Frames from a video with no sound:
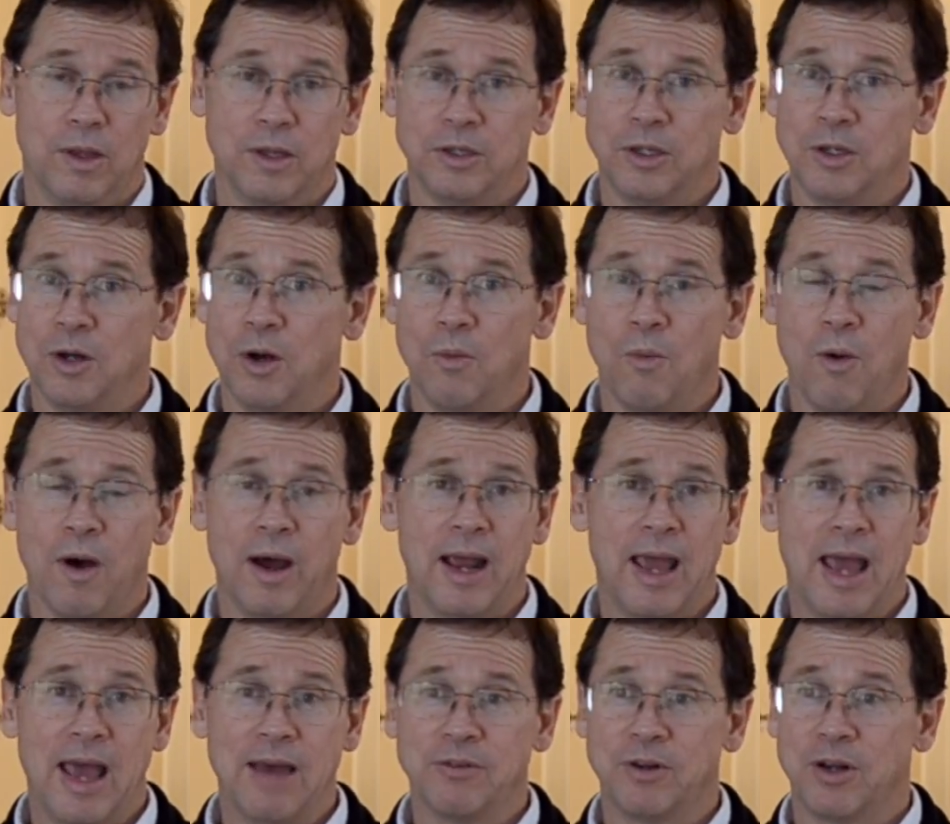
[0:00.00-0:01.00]
You don't want to
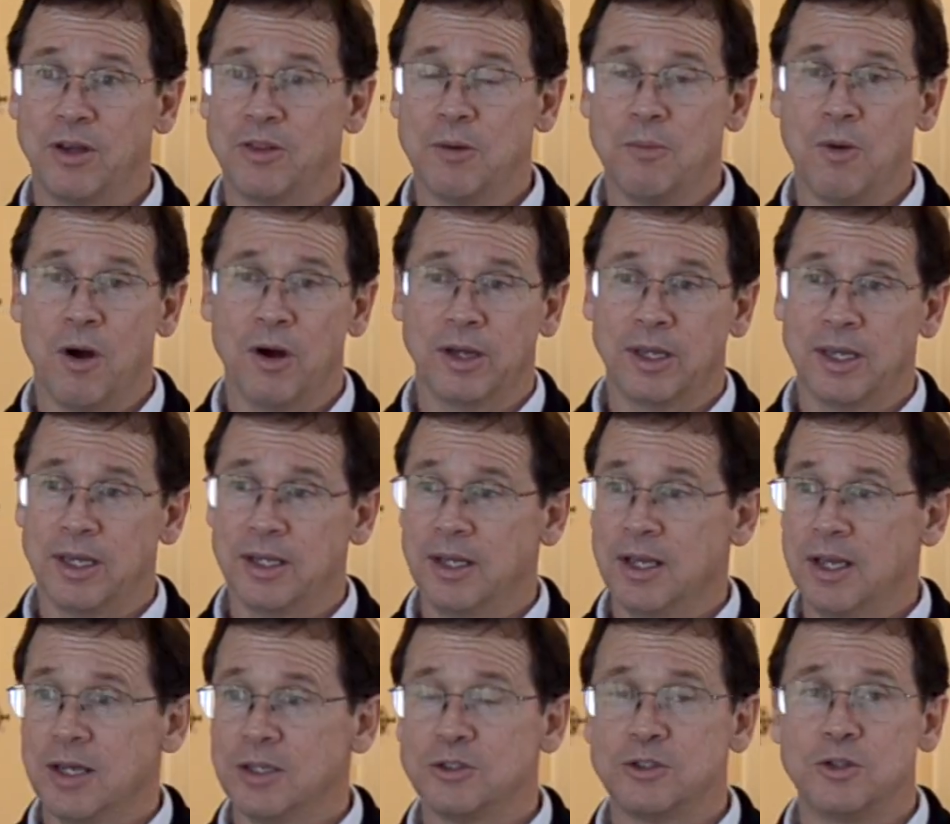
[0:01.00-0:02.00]
have it on the market
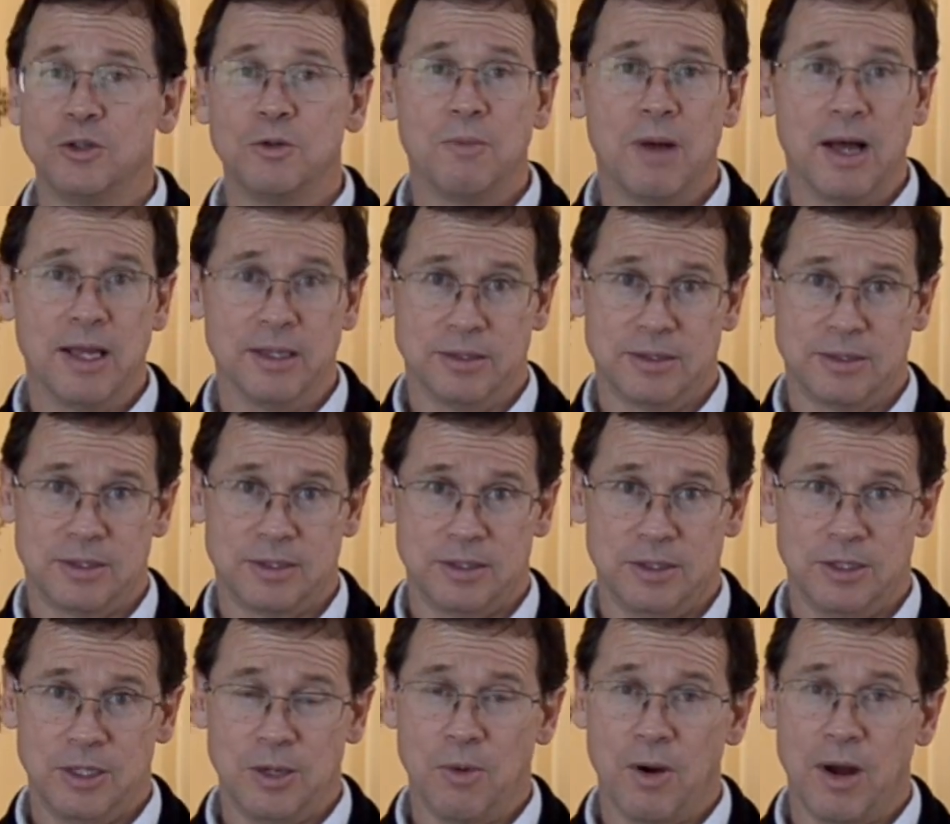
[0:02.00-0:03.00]
2 months.
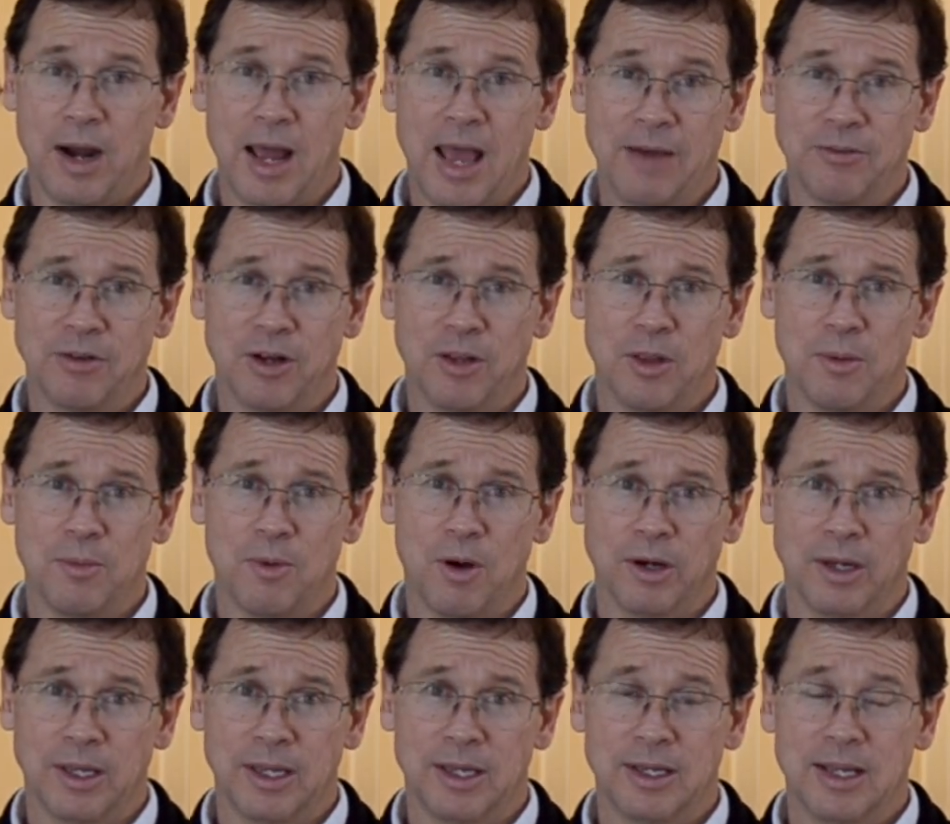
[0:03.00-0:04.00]
You want to have it on the
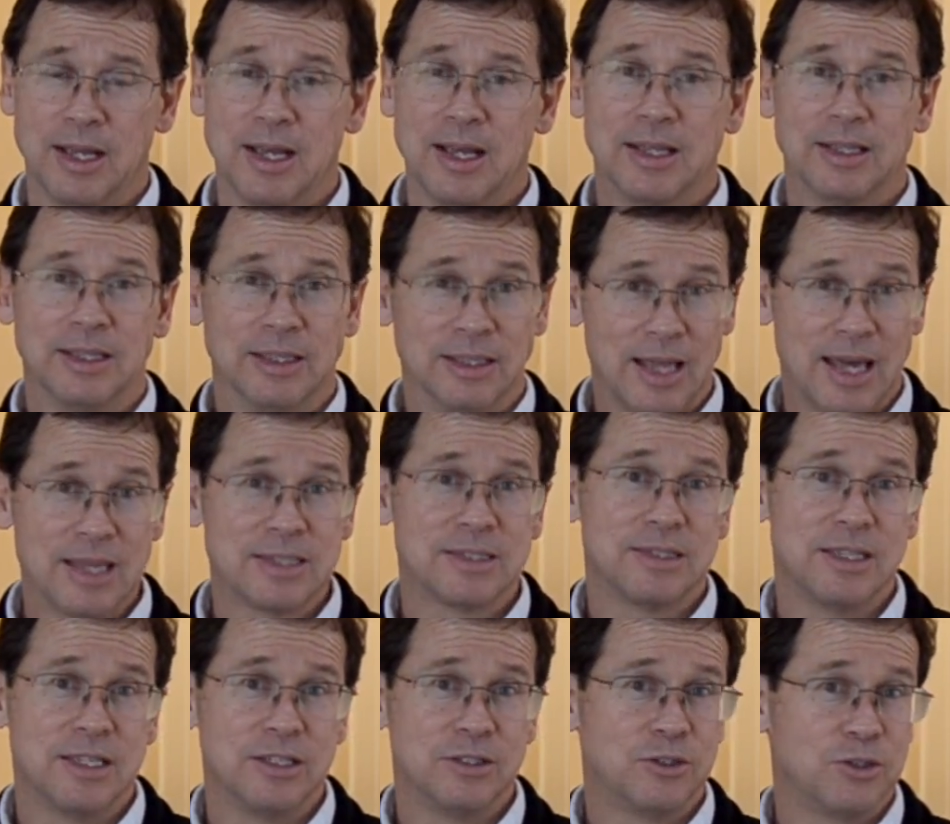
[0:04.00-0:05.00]
market less
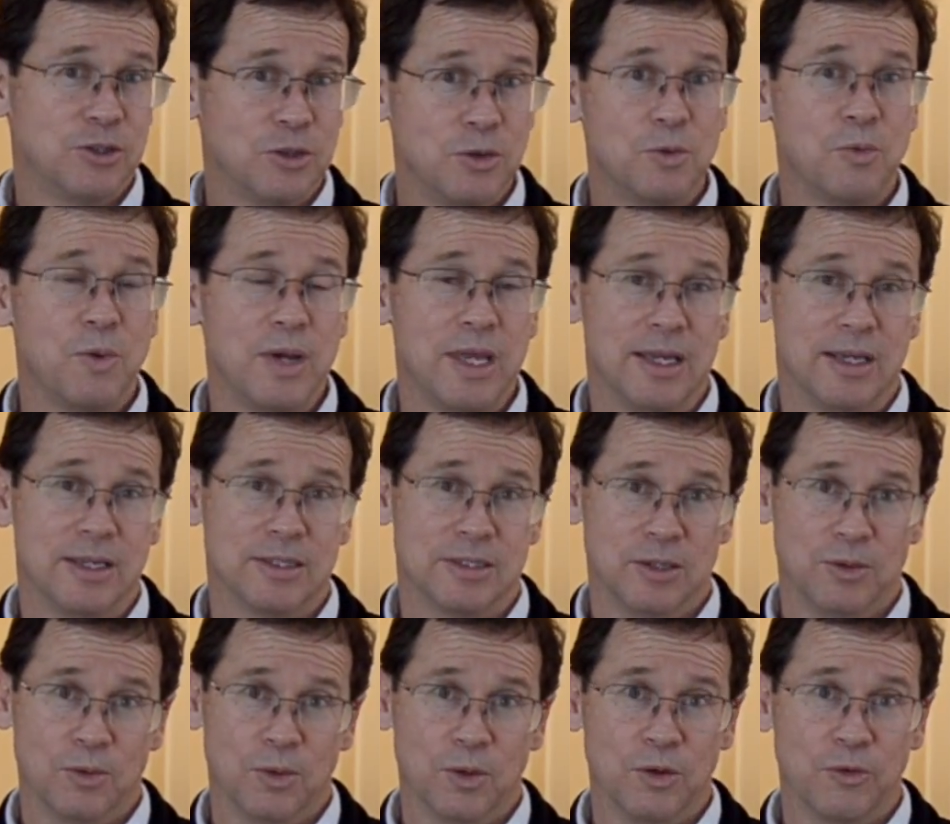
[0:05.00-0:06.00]
than 2 weeks
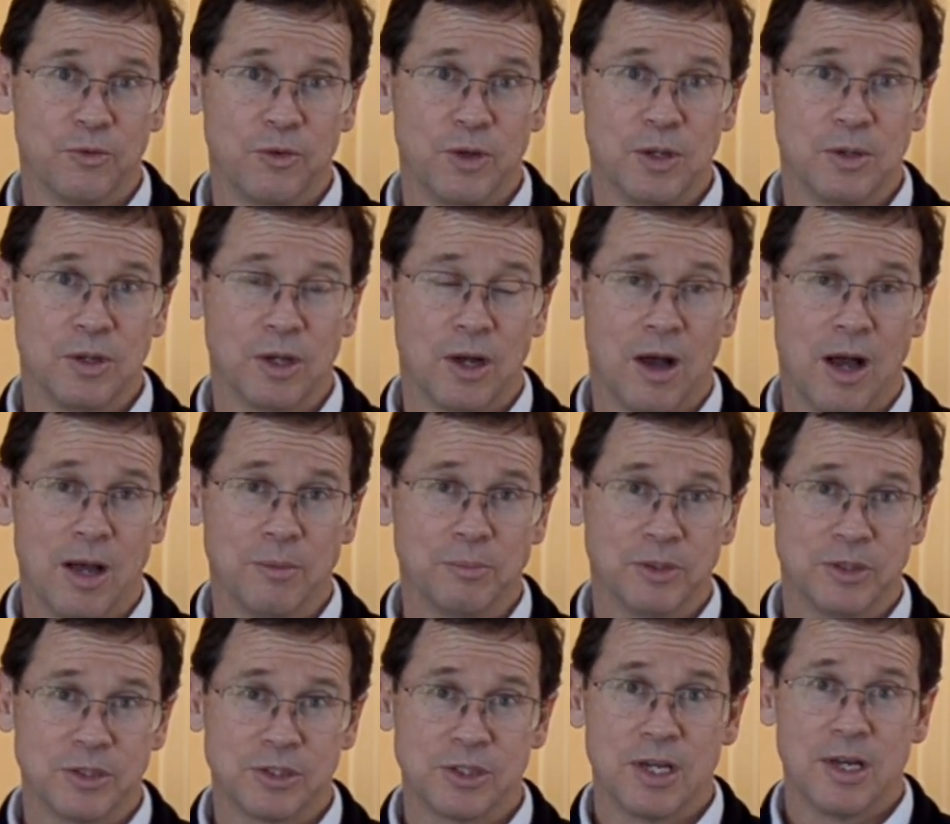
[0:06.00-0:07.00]
in order for you to
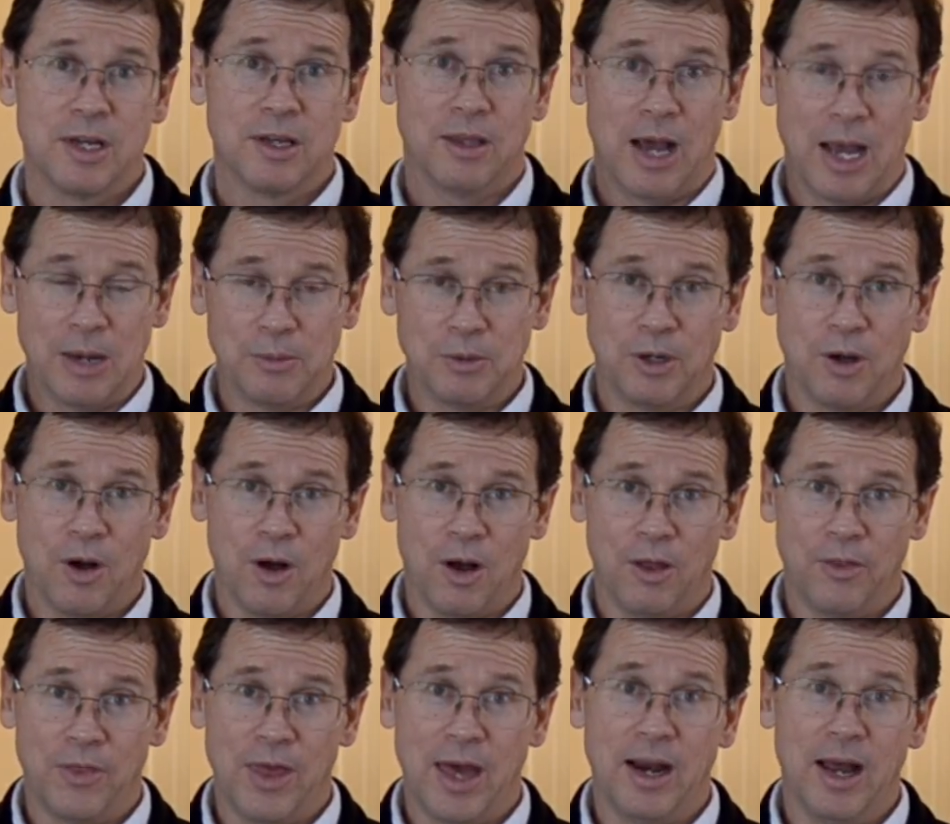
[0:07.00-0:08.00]
accomplish, I would
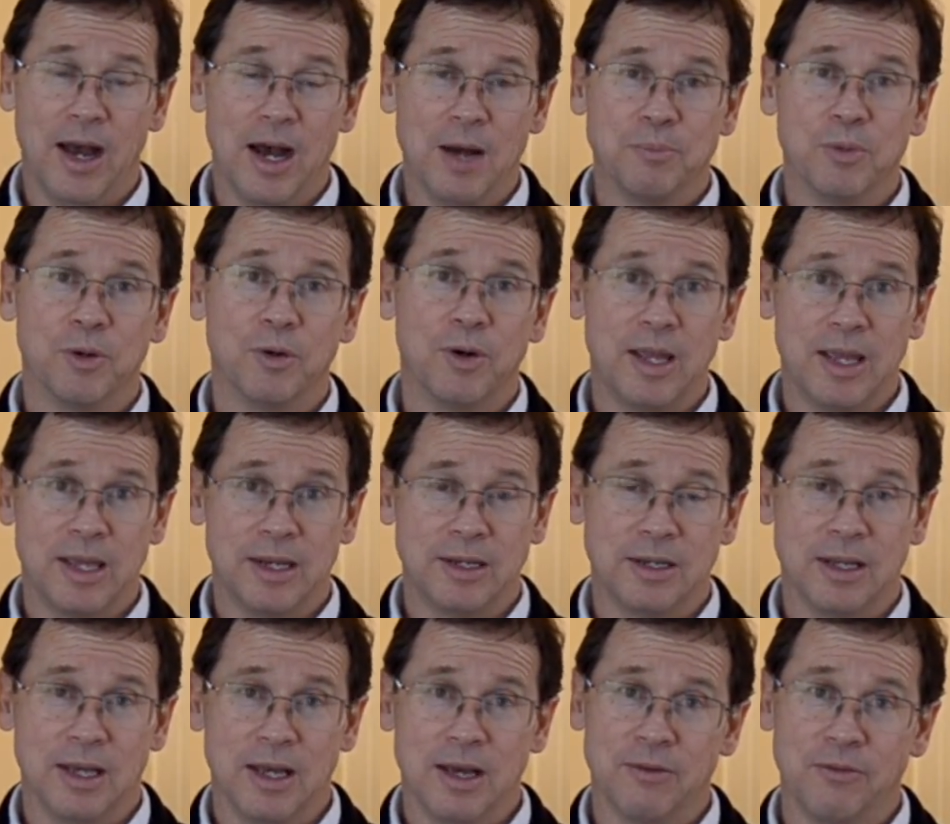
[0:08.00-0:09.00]
call that upper
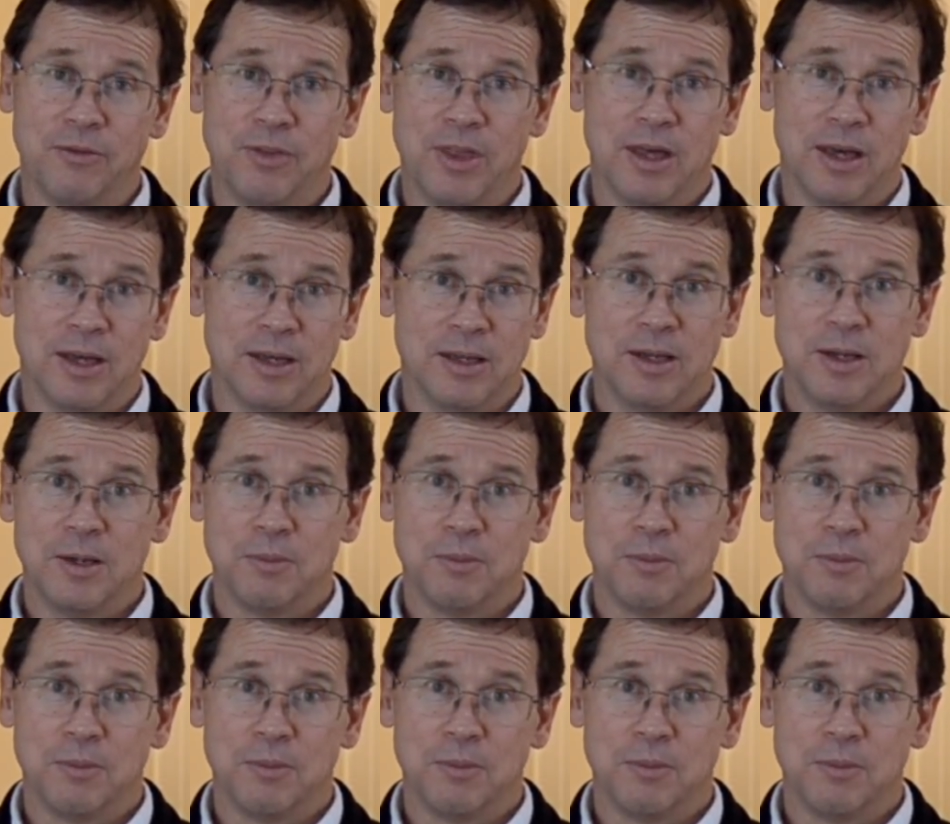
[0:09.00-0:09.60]
end of the,